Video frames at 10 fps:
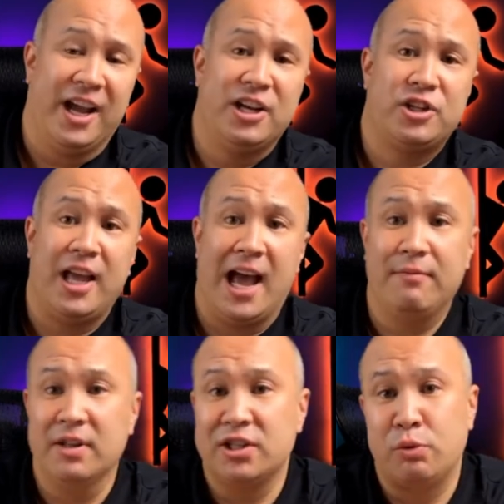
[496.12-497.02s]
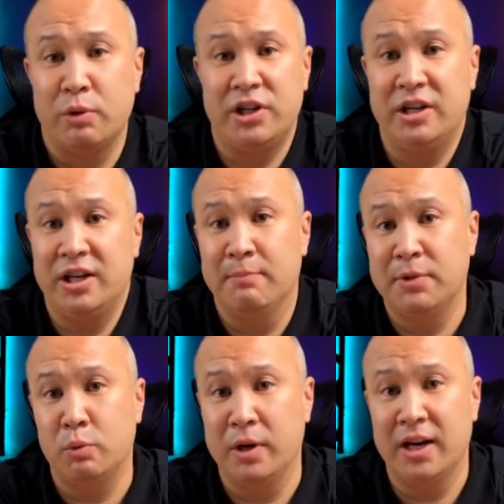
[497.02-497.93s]
actually have it switching in
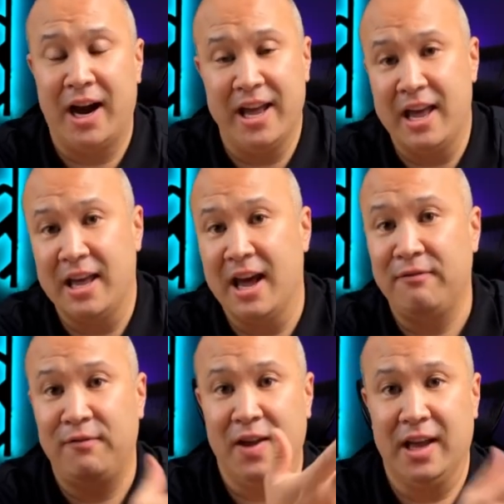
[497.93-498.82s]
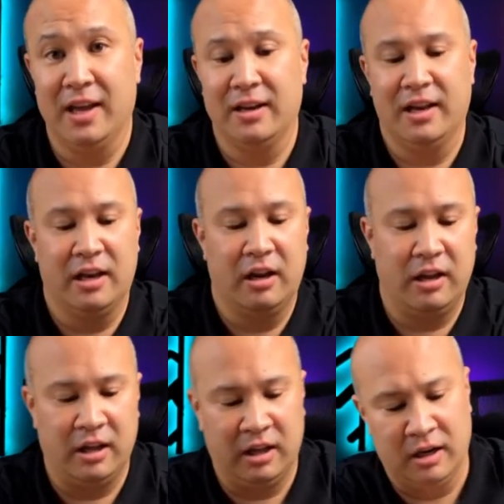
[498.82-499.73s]
between Eye AF and and
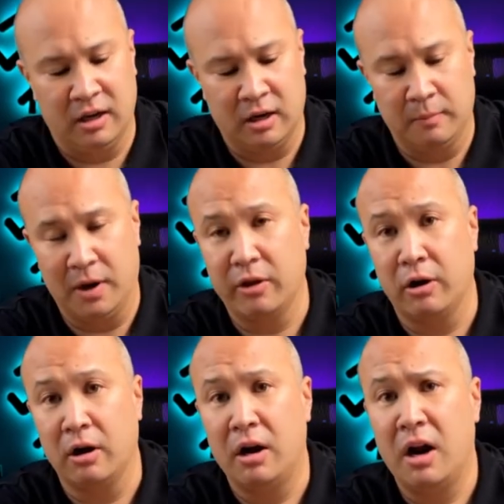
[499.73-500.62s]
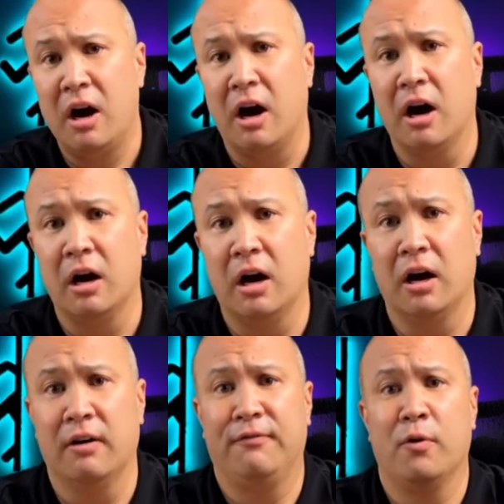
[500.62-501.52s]
in um, other
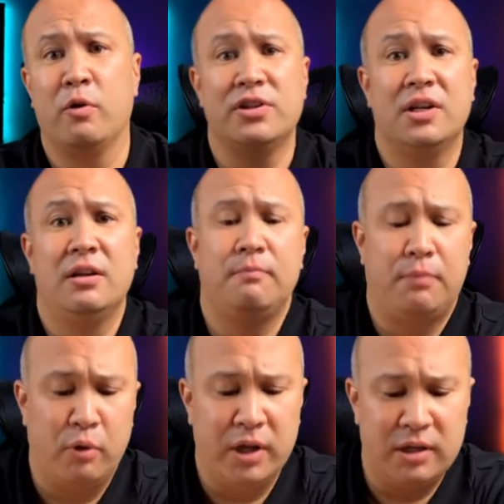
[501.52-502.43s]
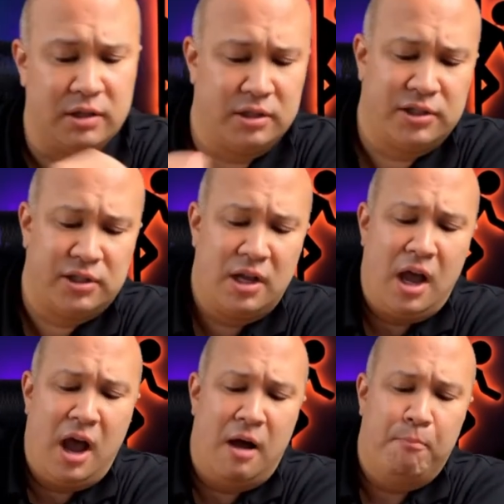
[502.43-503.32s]
uh, focusing points,
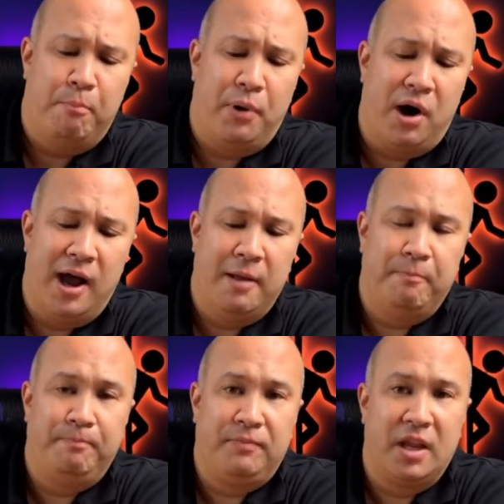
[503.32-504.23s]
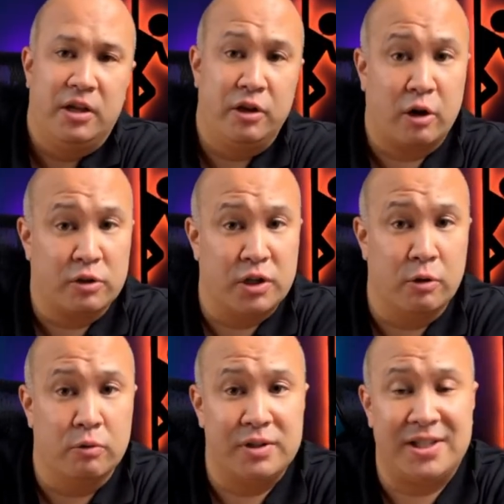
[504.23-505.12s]
but you can
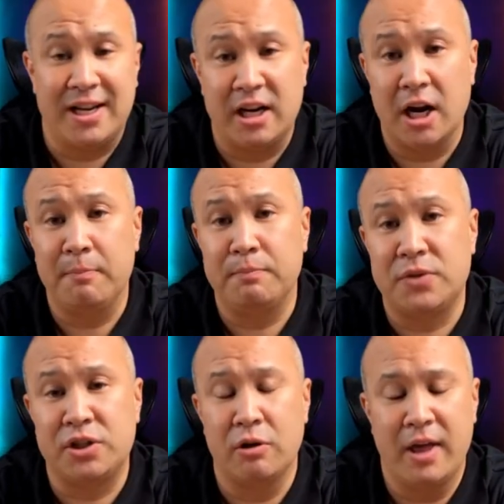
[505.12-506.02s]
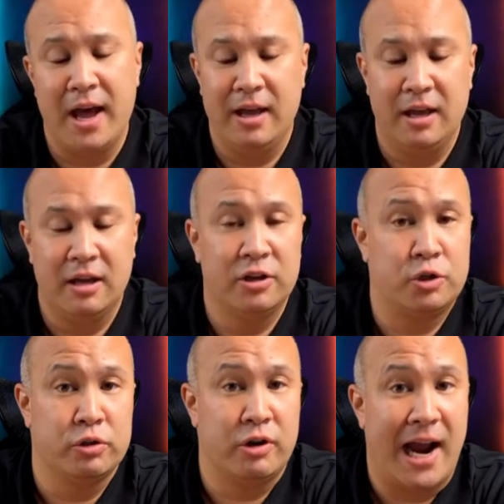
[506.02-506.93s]
also set it up so that it
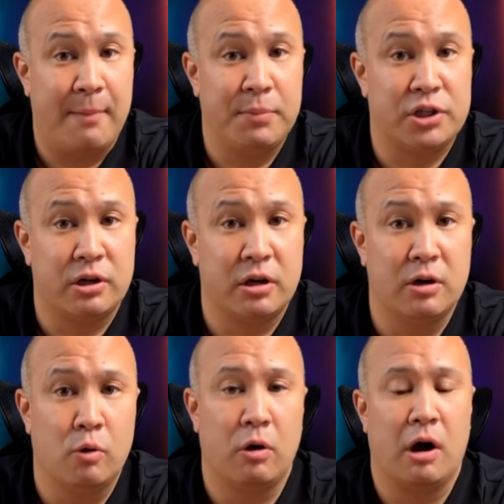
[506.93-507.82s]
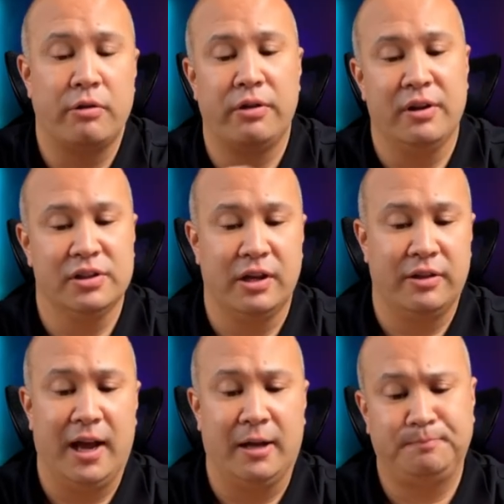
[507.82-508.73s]
controls your aperture or other things like
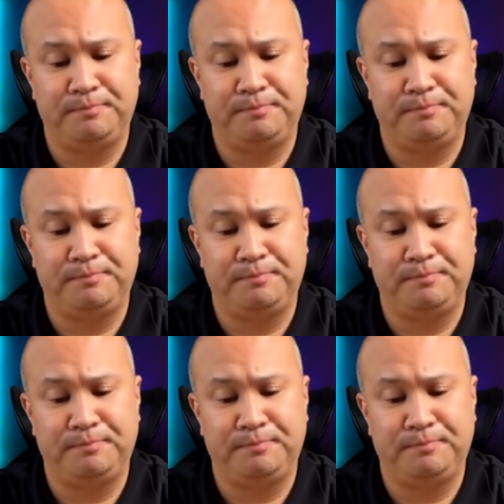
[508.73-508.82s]
that.